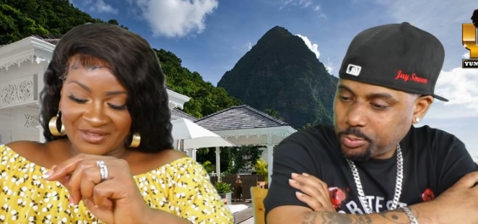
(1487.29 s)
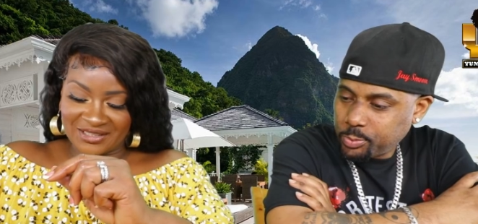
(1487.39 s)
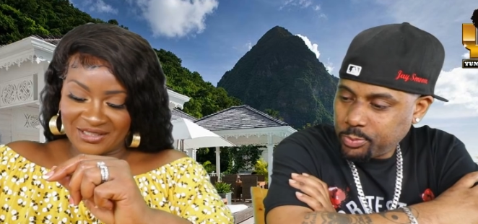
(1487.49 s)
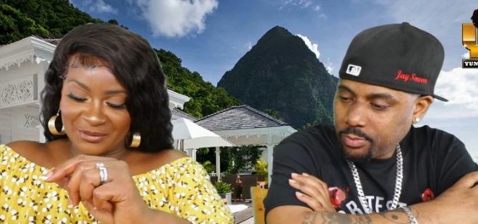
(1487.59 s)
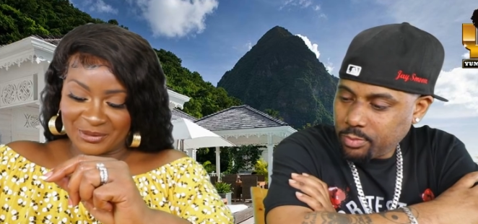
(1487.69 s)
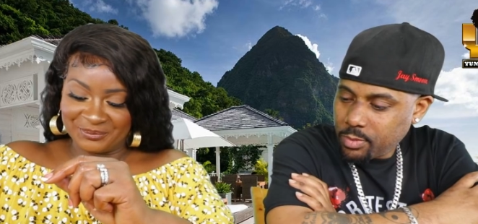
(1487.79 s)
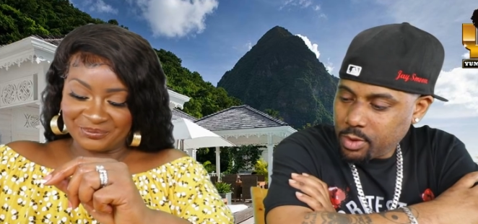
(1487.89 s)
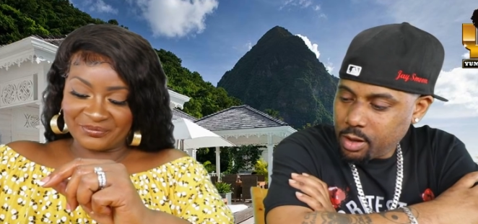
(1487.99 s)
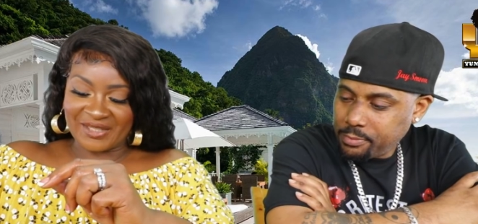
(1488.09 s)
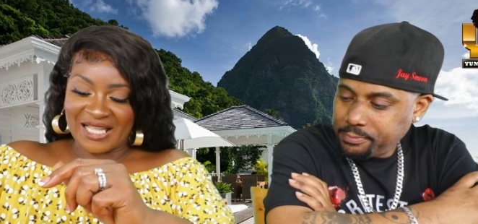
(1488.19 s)
Speaker 1: excuse me,
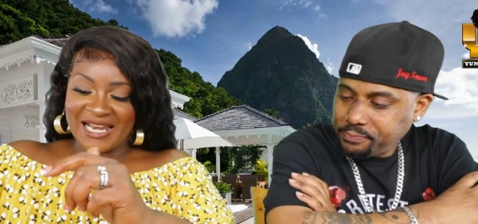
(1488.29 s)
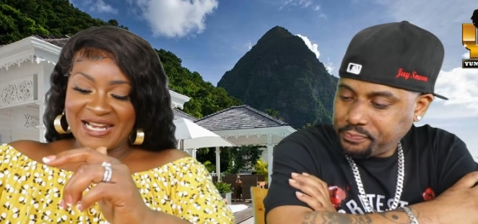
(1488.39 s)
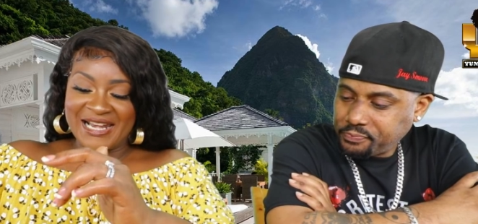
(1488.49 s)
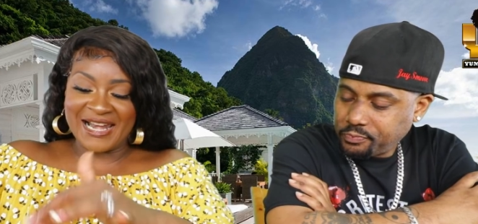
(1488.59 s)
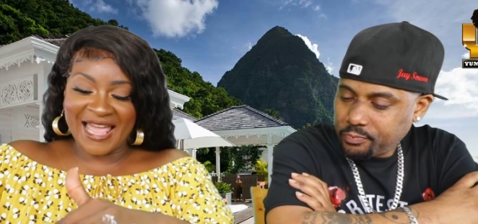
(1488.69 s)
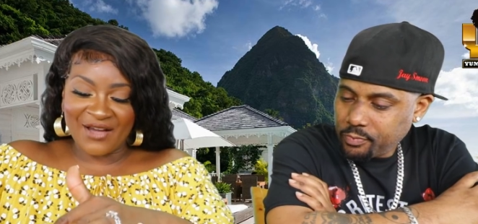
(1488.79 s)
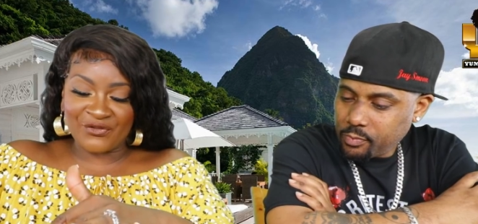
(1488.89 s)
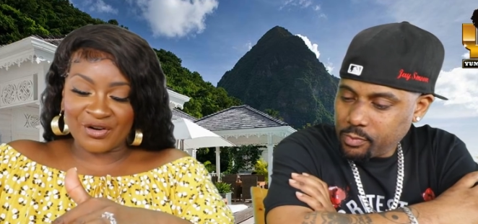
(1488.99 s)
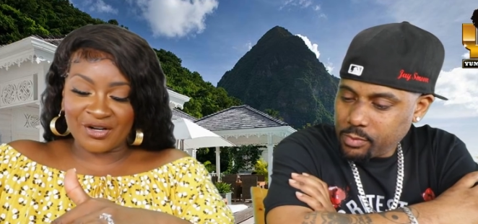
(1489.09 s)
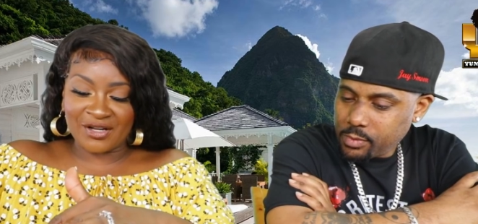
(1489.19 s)

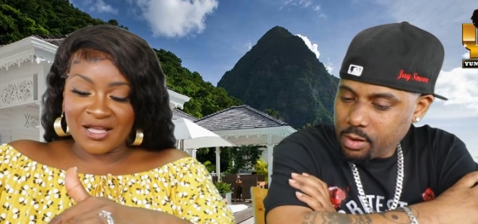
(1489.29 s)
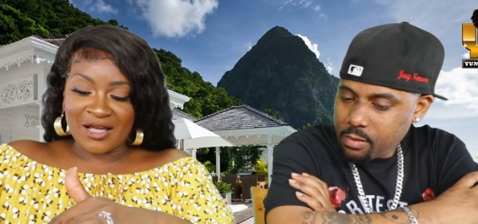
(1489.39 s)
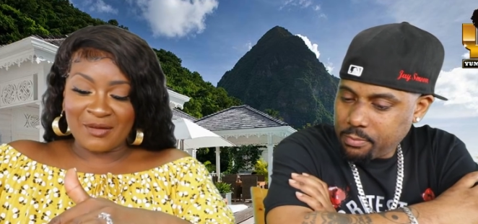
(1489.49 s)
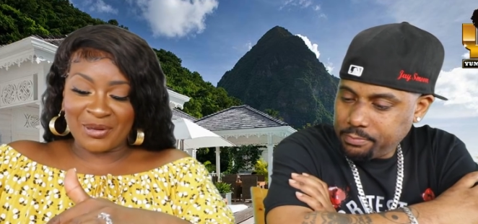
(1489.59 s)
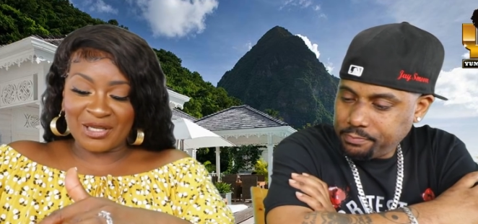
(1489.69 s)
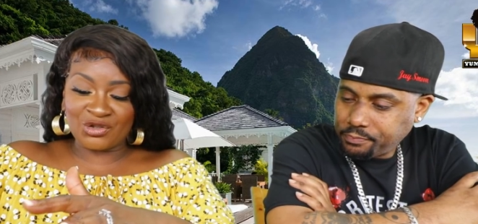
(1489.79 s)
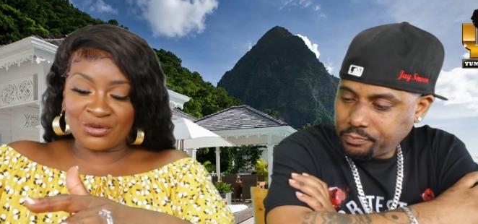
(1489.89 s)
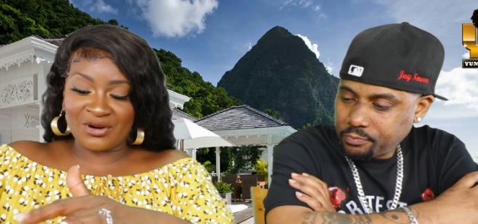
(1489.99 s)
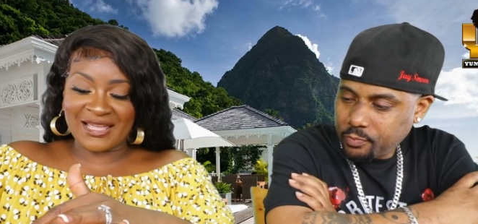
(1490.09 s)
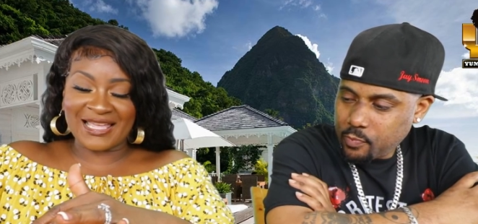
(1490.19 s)
never put
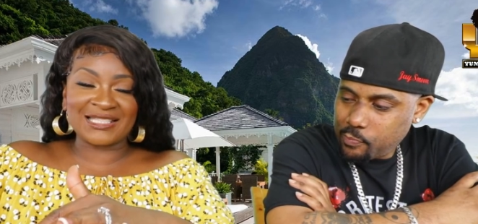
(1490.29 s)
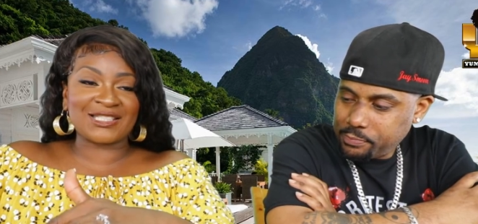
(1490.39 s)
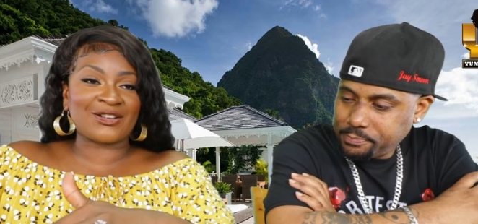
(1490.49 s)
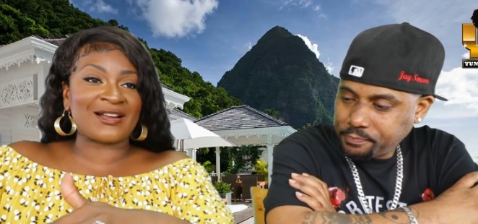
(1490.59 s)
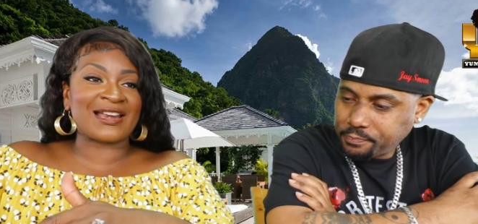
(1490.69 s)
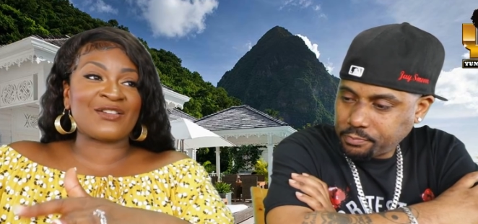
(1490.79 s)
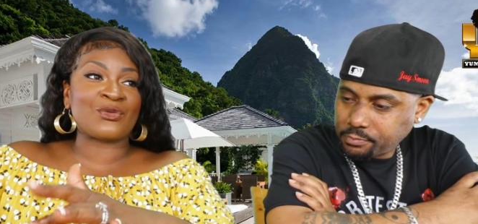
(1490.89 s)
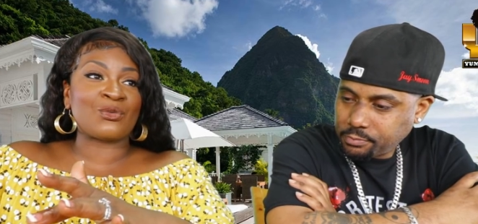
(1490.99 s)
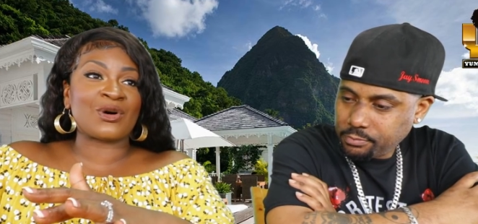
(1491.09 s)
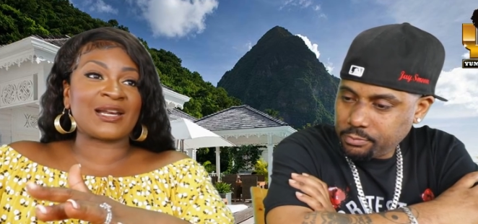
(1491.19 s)
you on their Instagram,
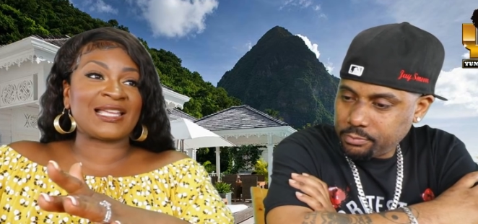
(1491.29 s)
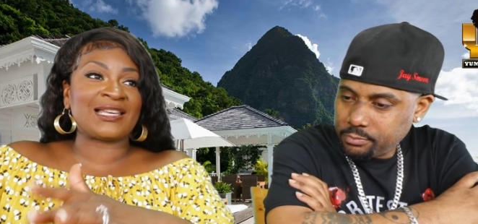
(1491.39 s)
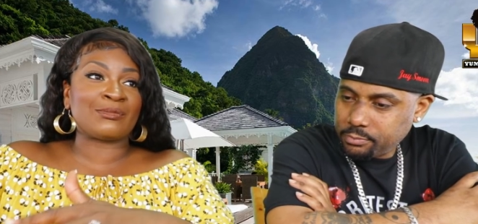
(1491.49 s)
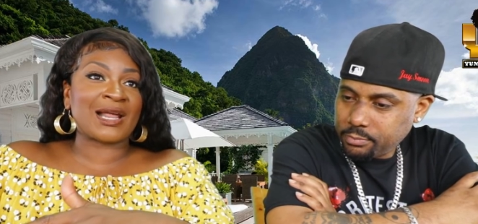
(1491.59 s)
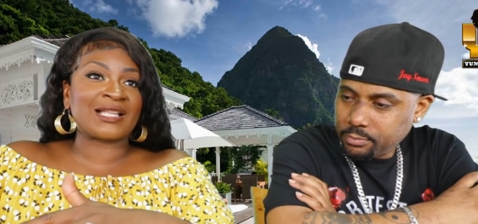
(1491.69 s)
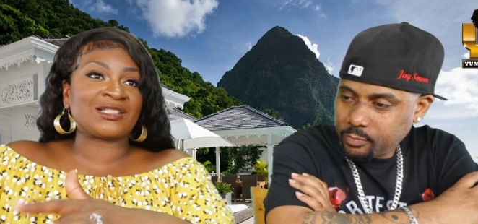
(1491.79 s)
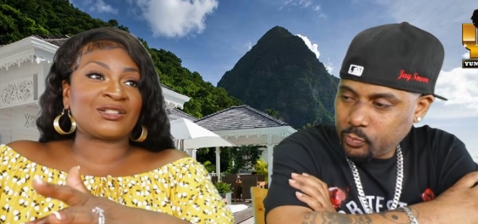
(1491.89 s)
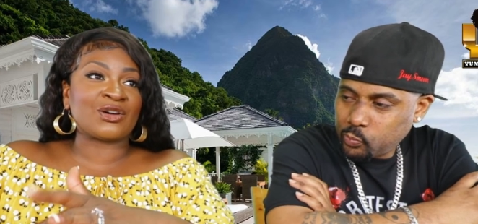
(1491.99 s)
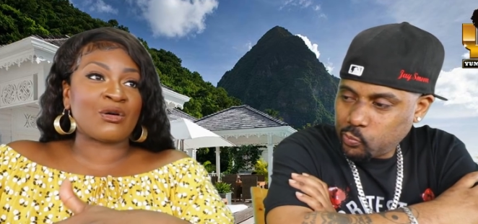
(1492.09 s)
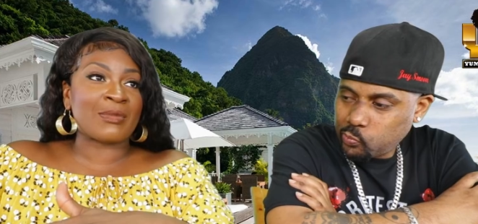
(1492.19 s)
never wanted anybody to
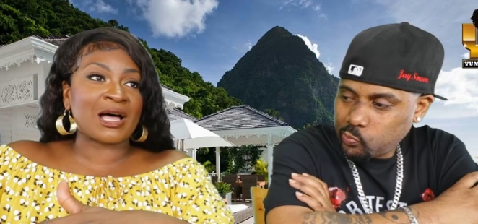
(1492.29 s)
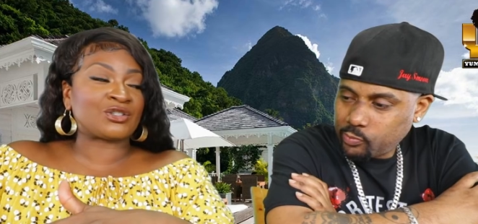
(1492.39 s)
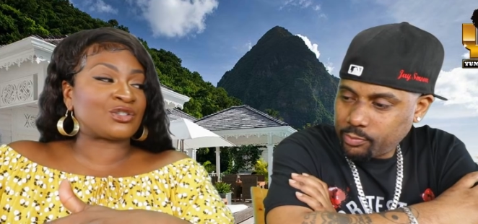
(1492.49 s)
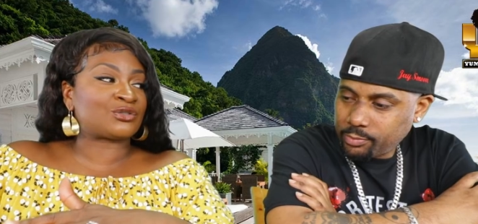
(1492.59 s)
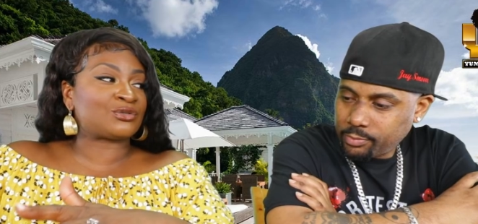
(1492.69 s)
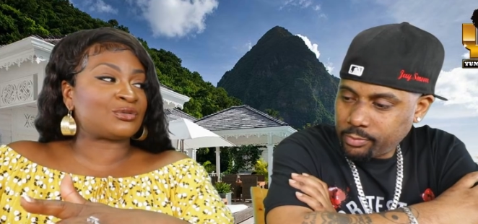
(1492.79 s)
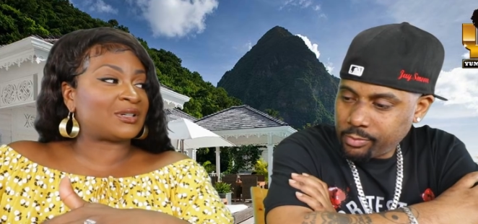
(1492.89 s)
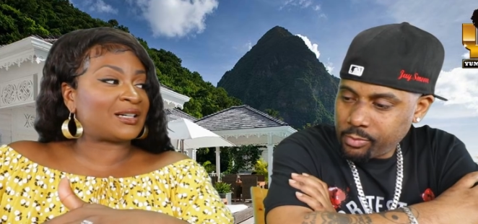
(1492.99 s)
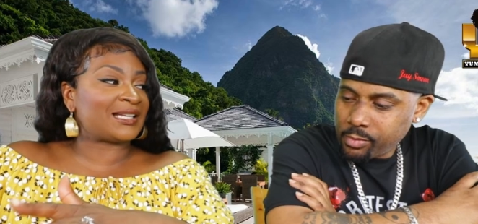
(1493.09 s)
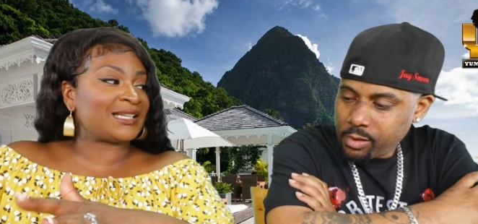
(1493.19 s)
know about you
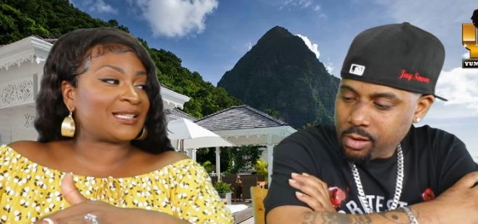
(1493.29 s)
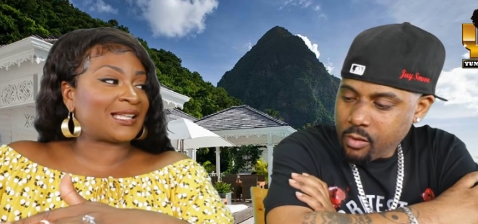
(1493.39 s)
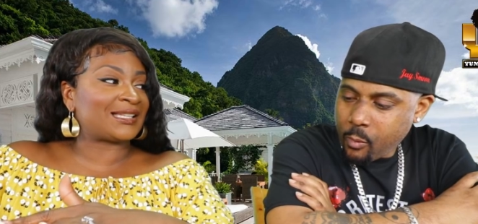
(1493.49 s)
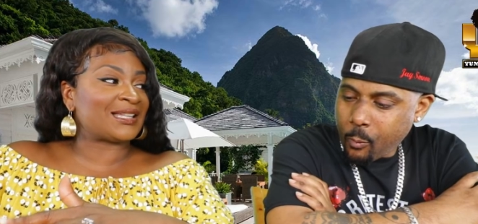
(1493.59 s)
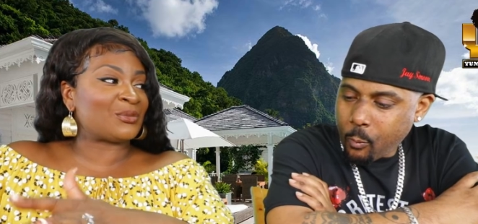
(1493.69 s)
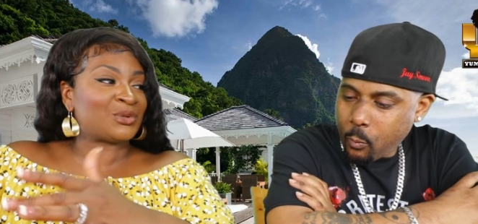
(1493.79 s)
or anything like that,